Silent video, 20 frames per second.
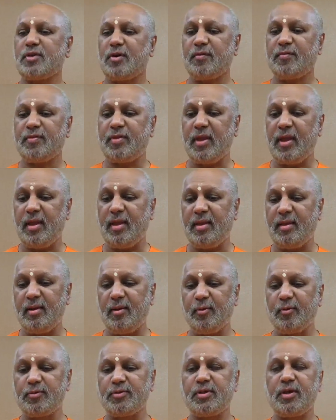of the
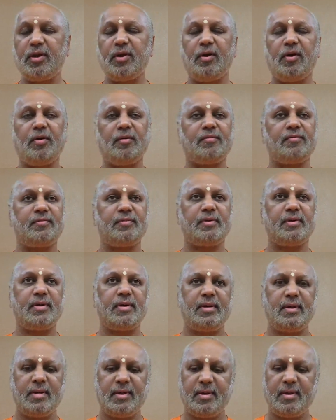losing of
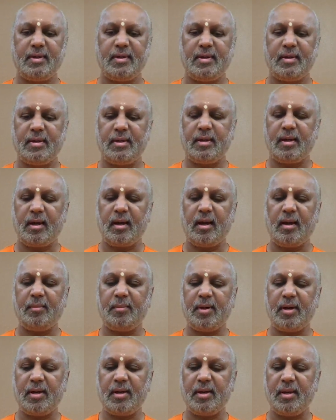
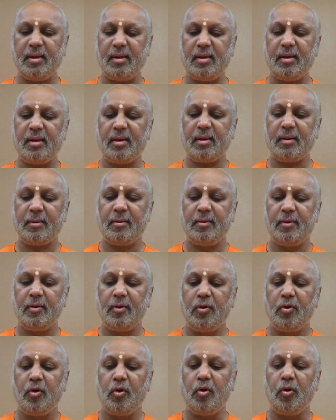Rama here.
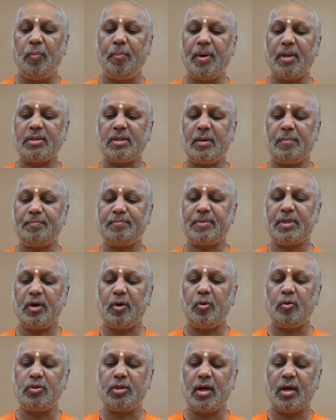
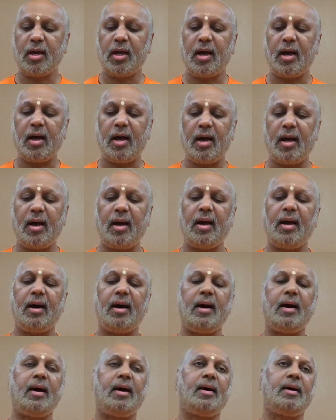Upatapta udakaha
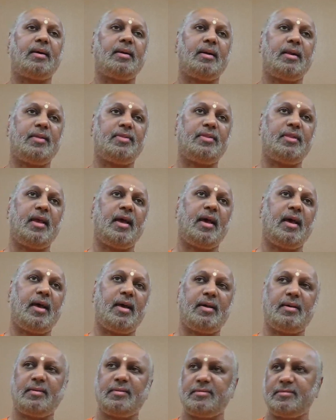
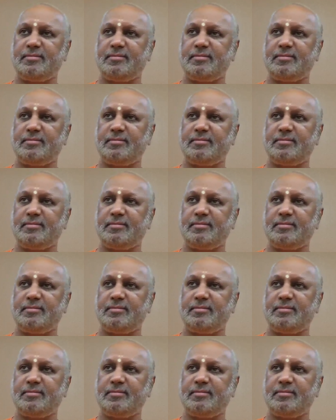nadhyah.